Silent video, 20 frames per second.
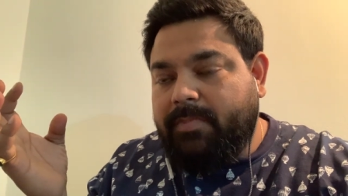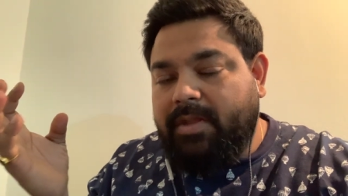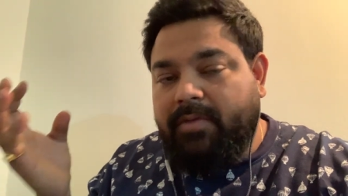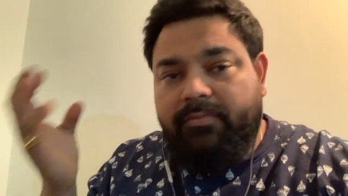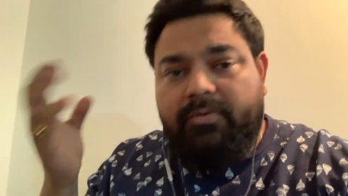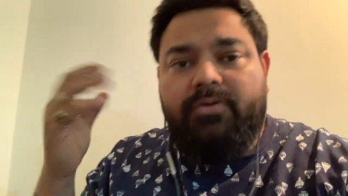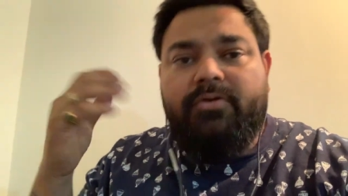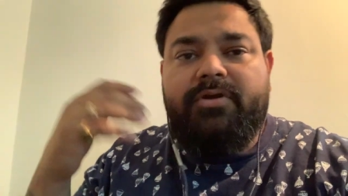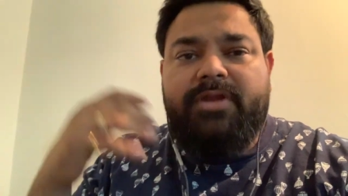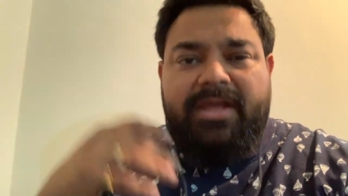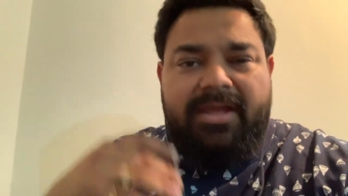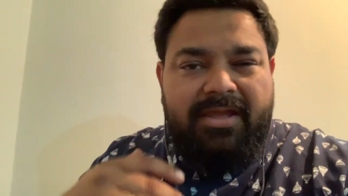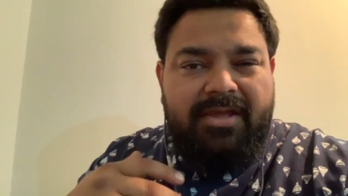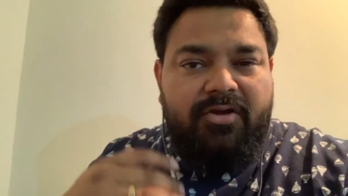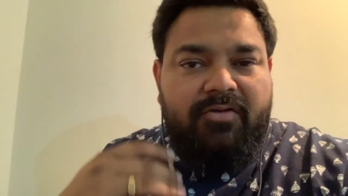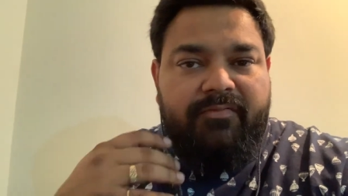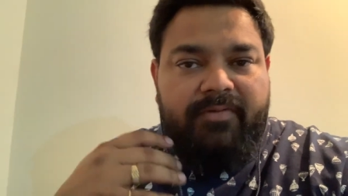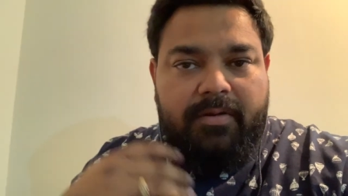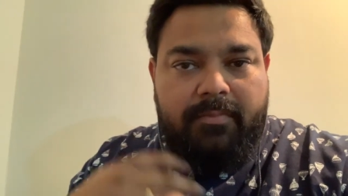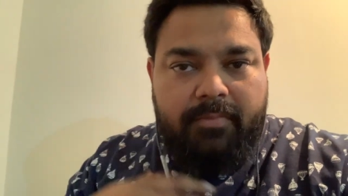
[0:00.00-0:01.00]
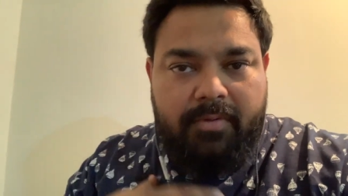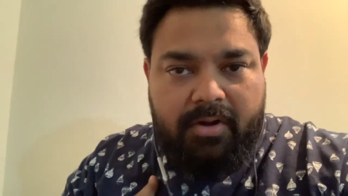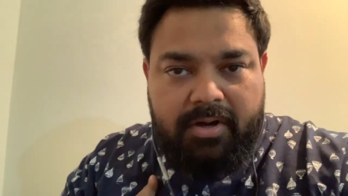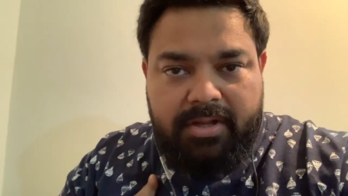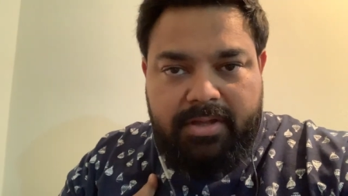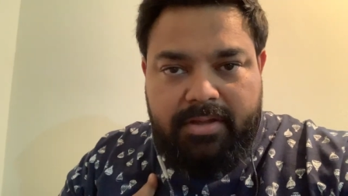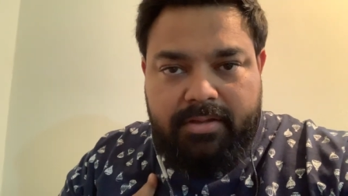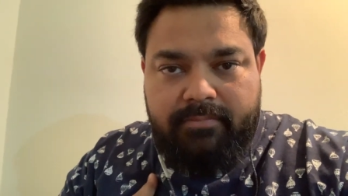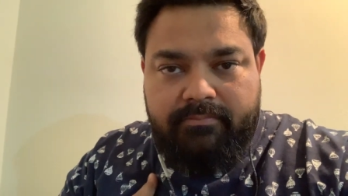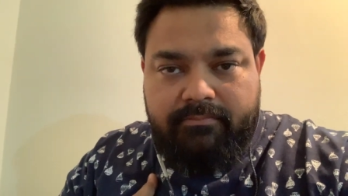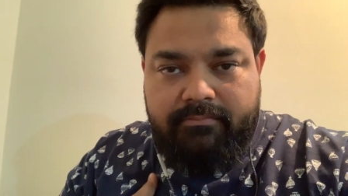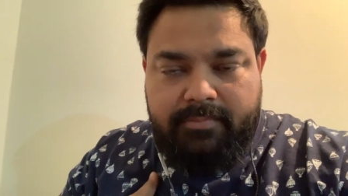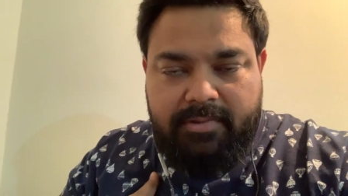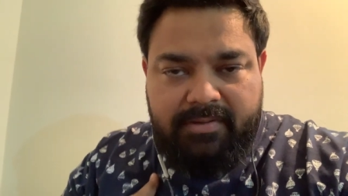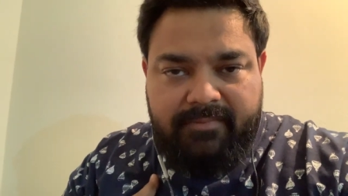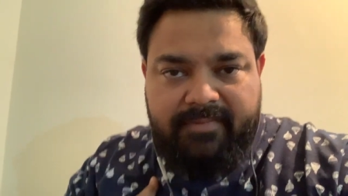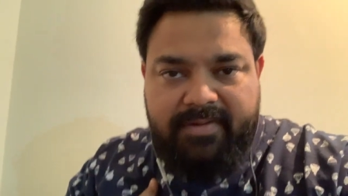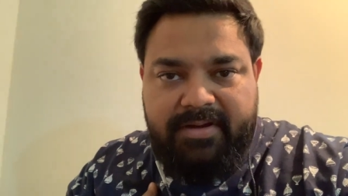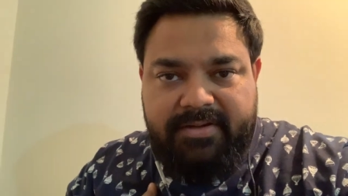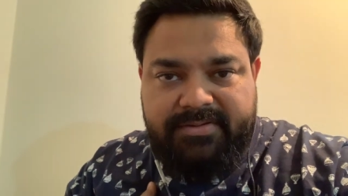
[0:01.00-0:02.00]
we need to take care of our body
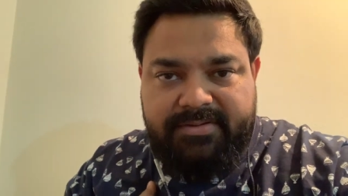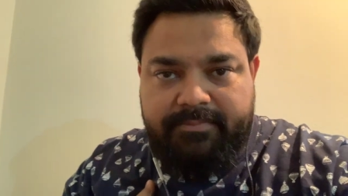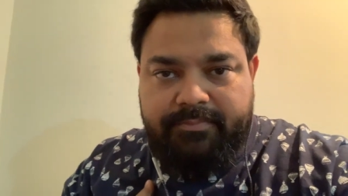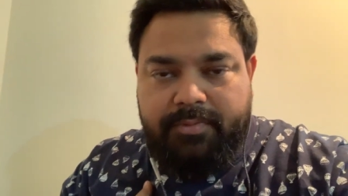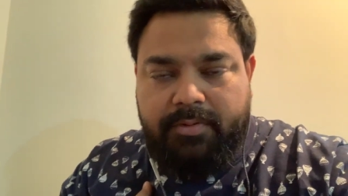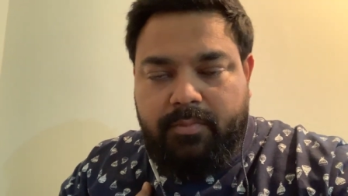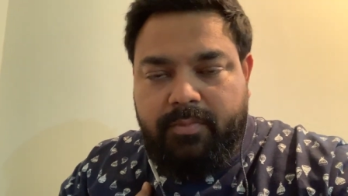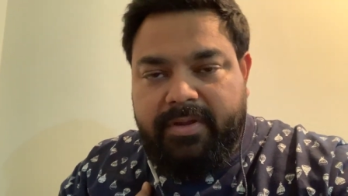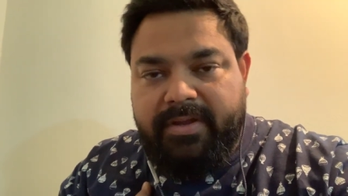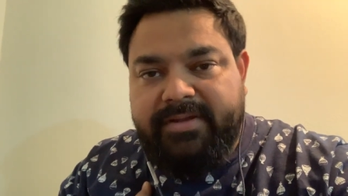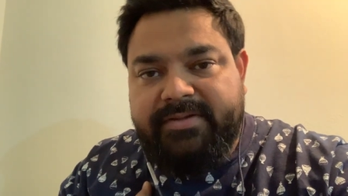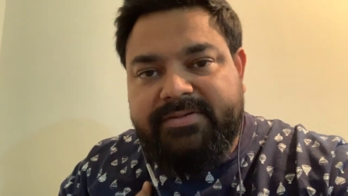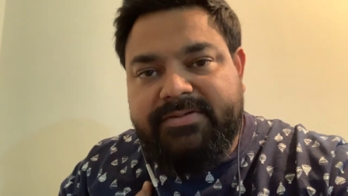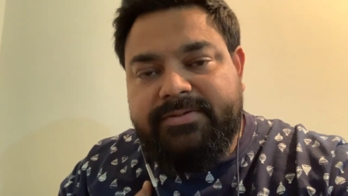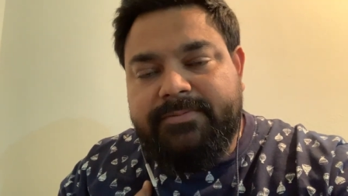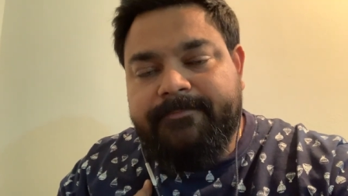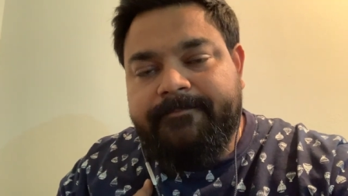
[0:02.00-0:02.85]
in very simple ways